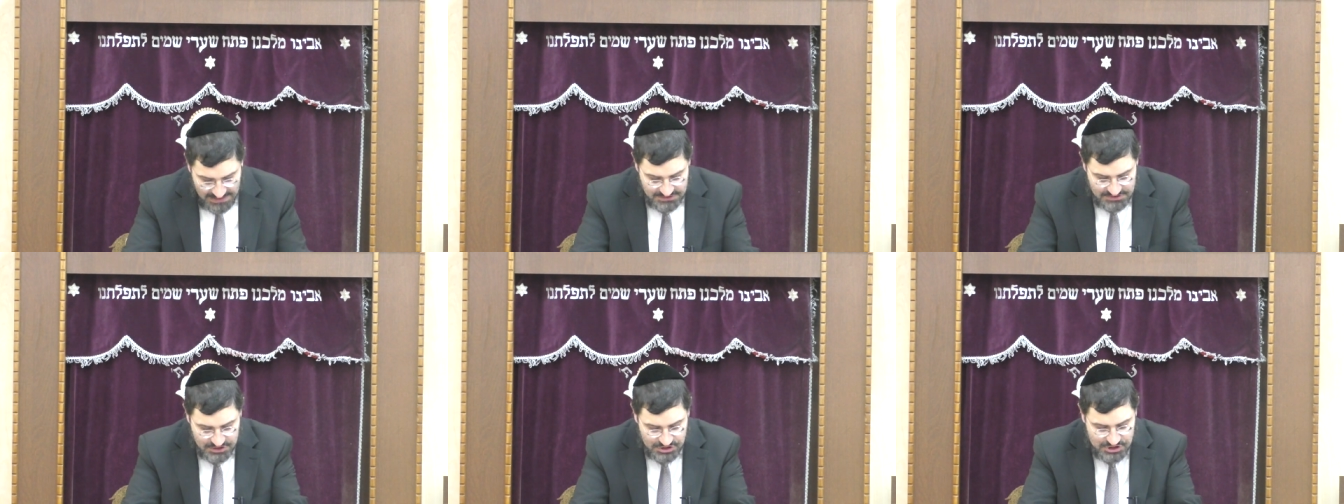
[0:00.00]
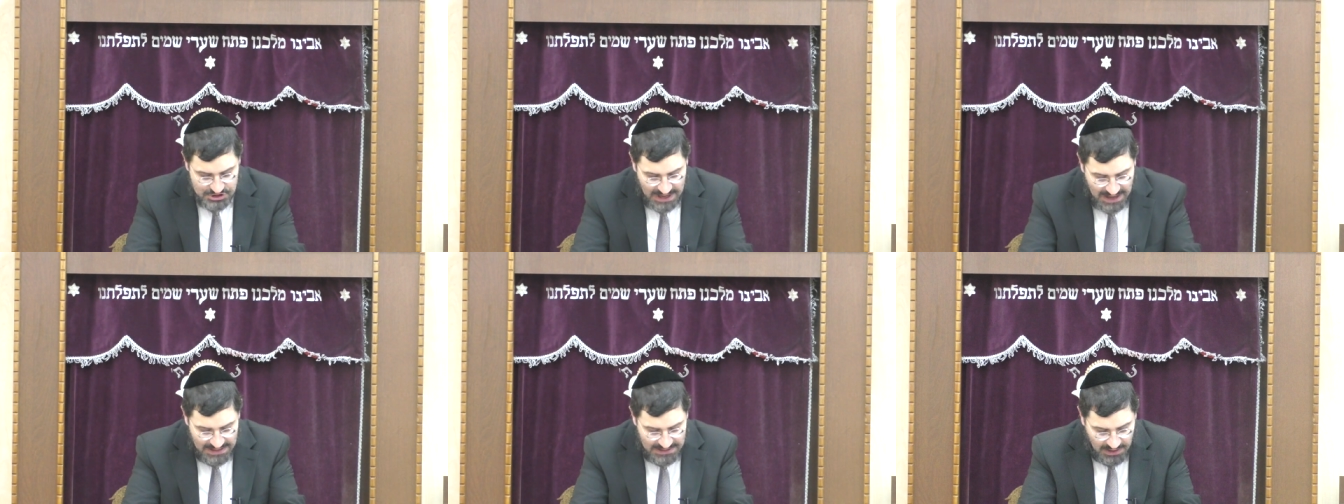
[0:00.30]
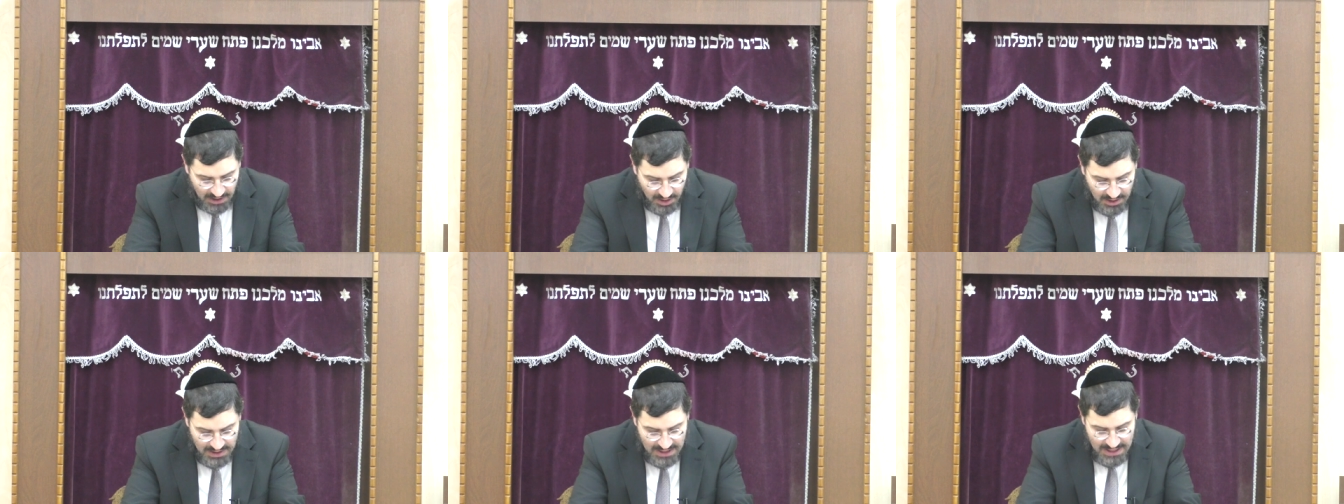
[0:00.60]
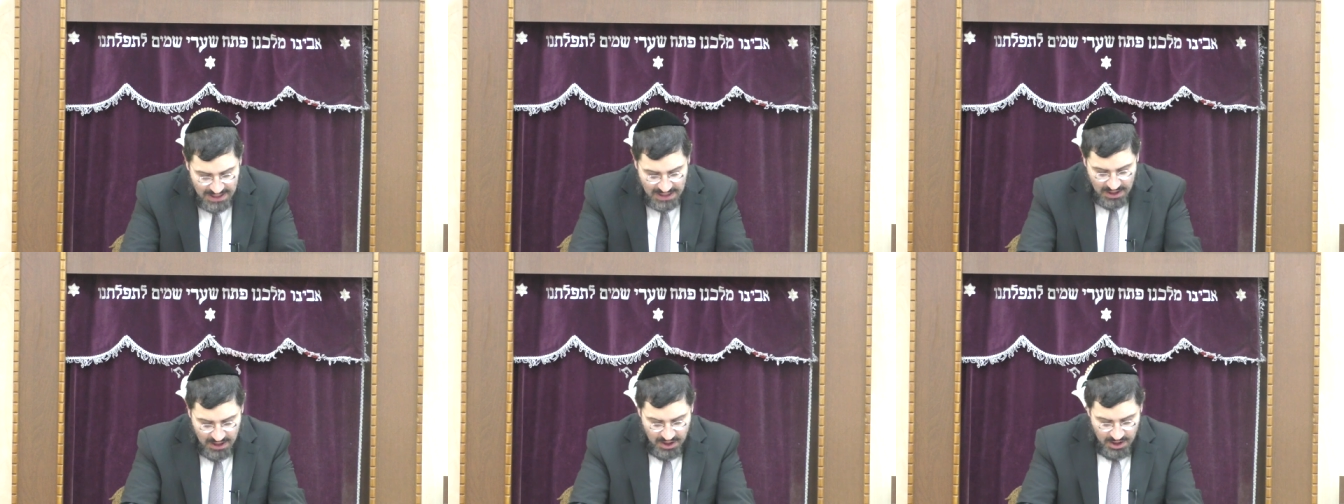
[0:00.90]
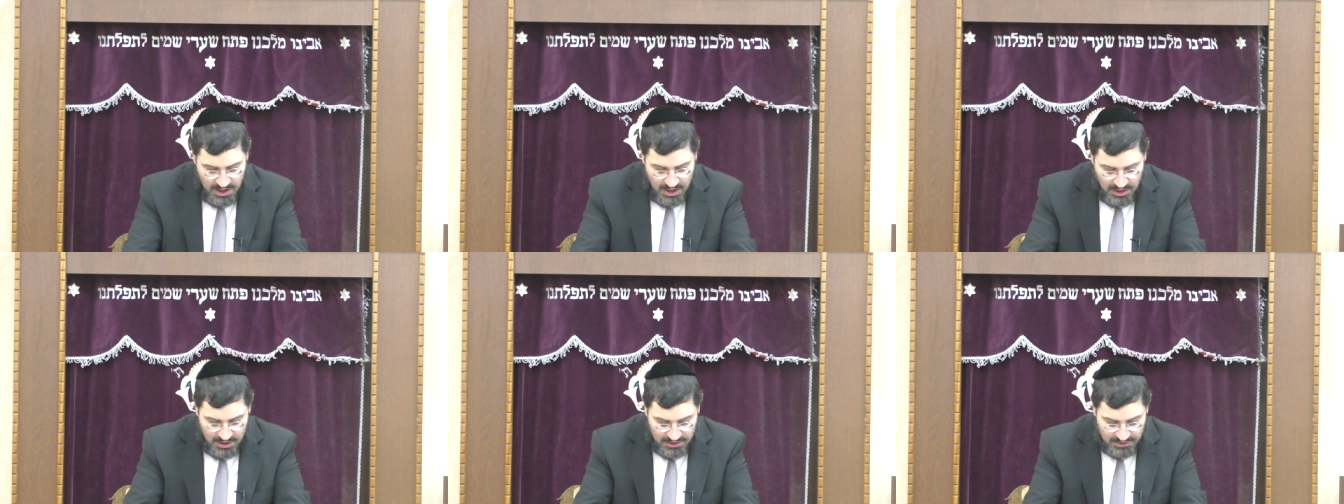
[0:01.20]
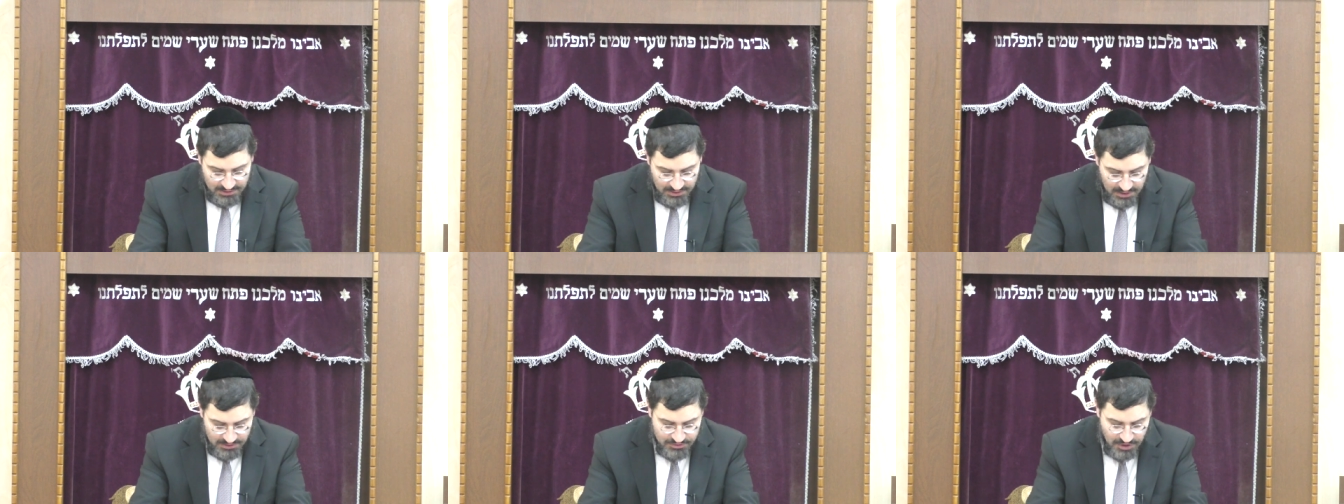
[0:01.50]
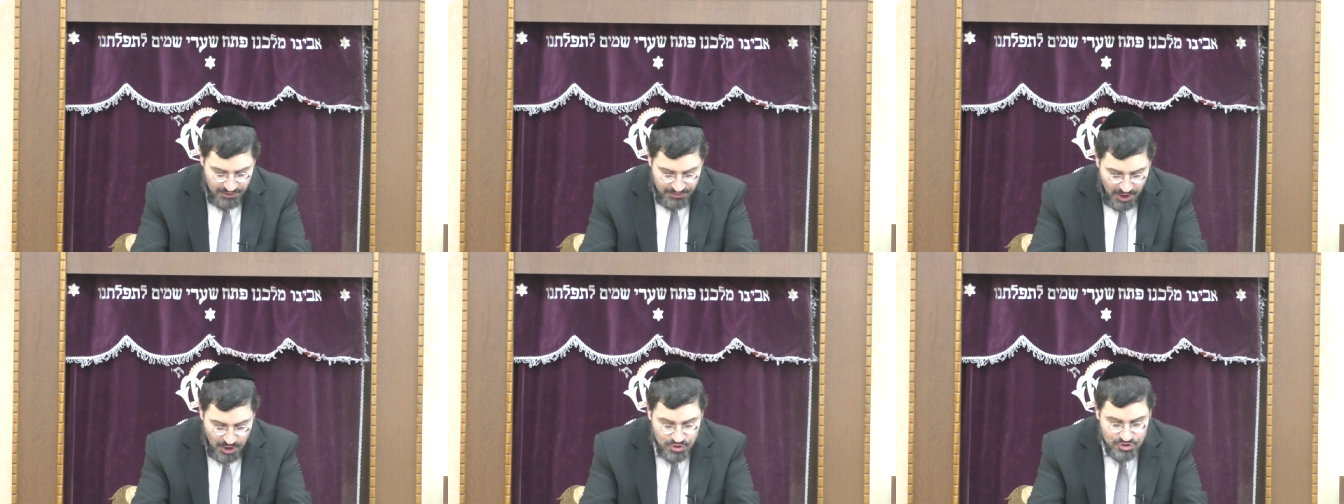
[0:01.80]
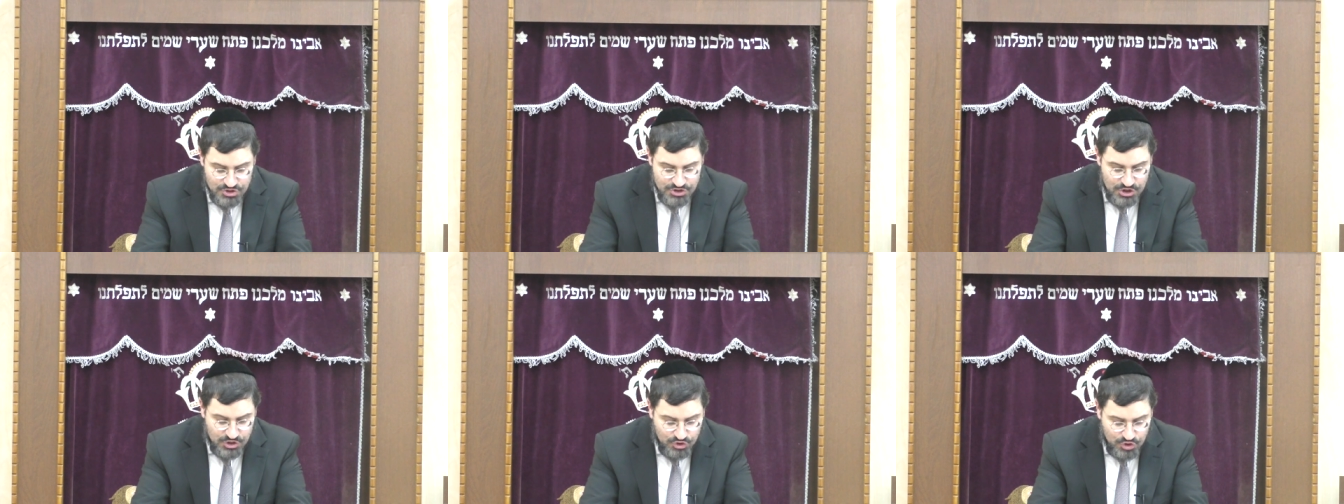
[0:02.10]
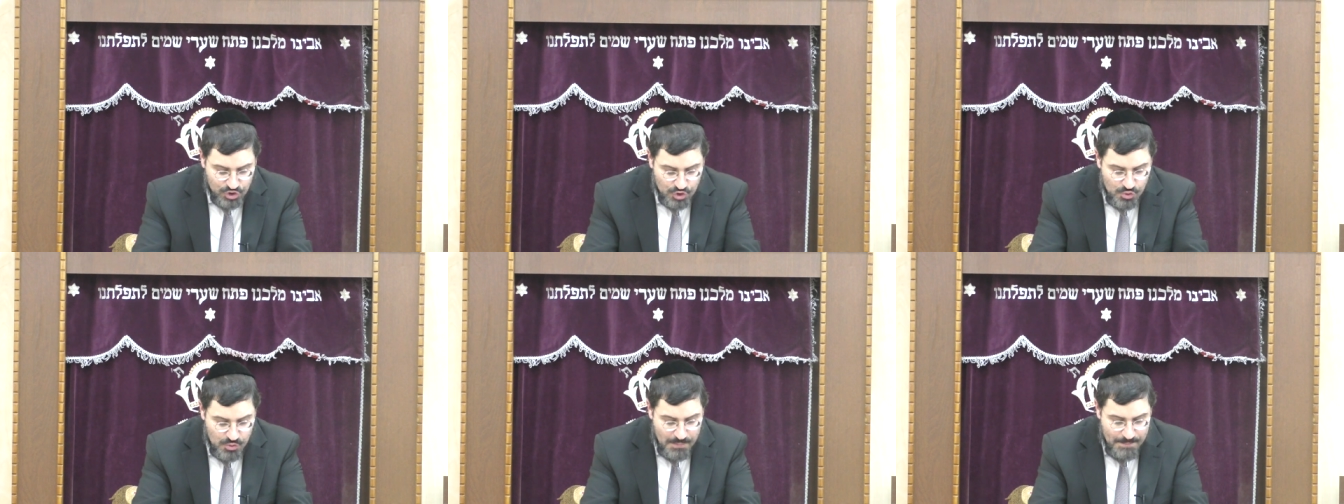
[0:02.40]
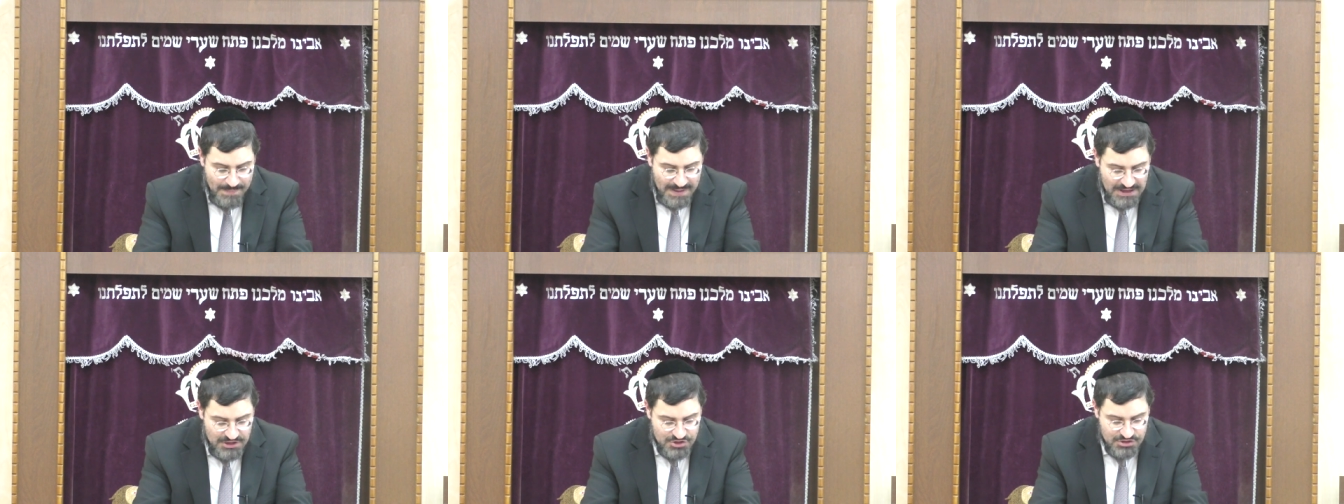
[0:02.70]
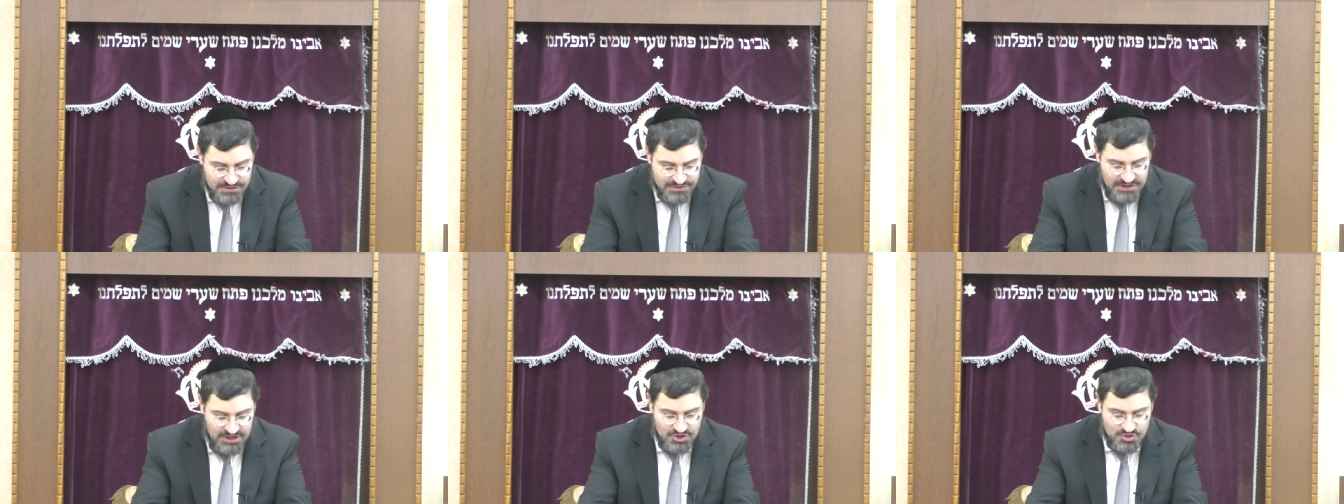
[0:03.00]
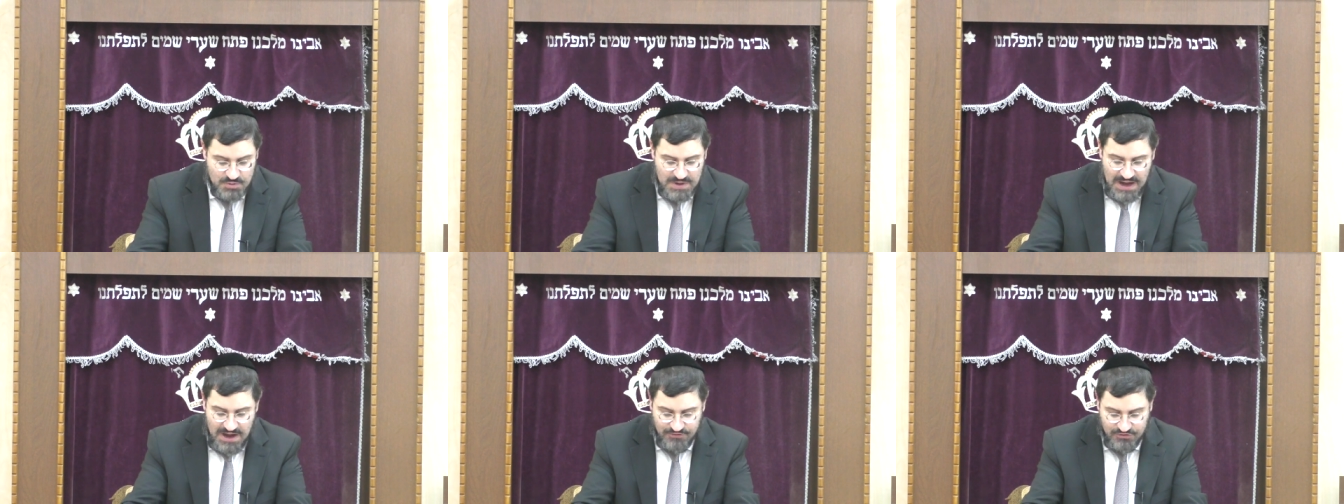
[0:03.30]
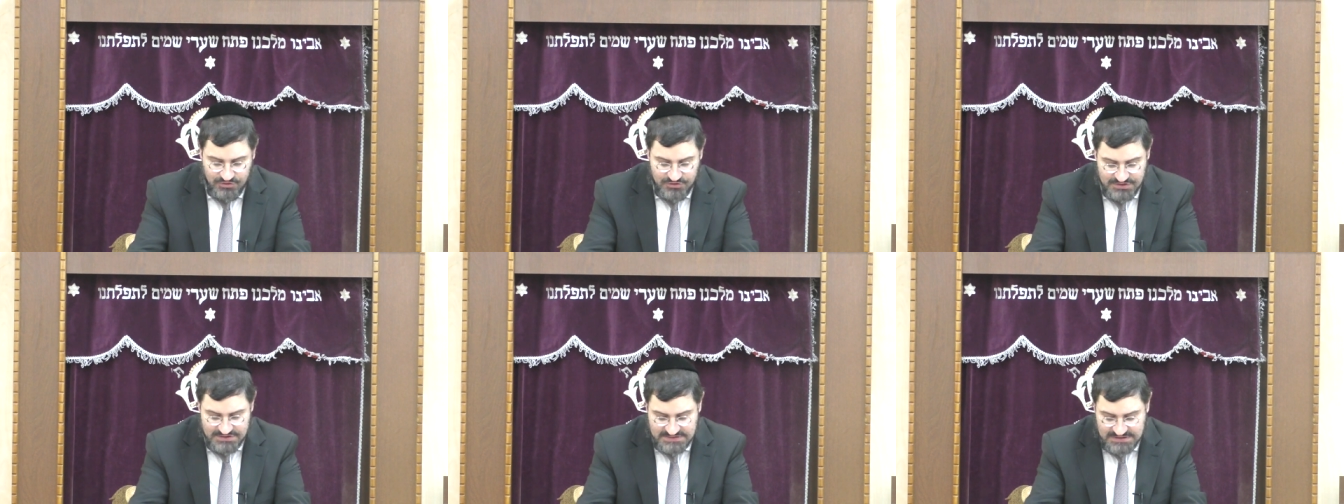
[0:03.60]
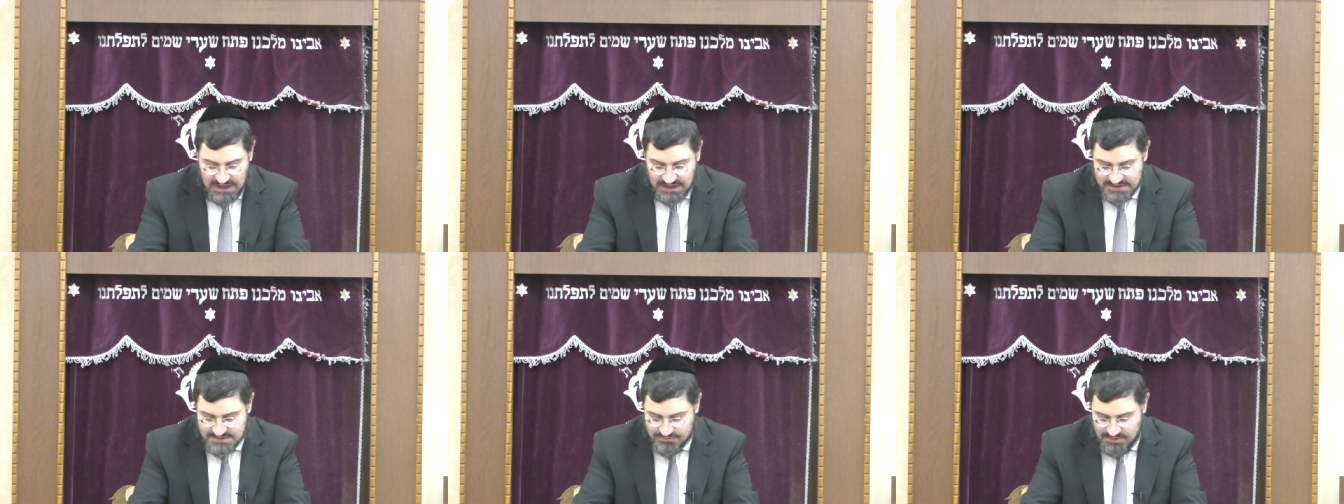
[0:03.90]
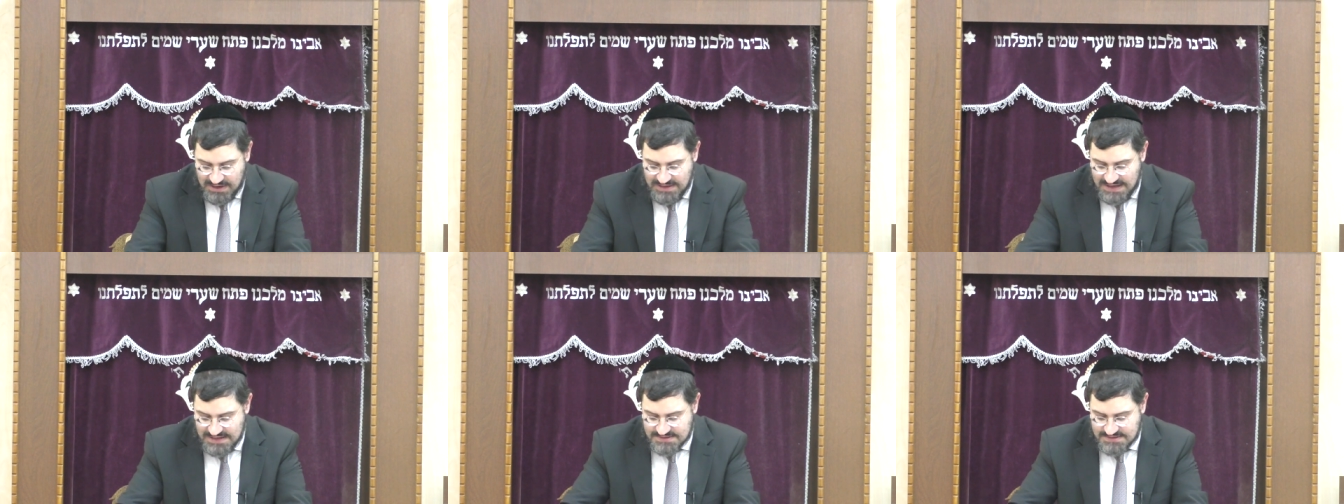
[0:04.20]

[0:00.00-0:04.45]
is the shaila. So those are the two major things we have to discuss, right?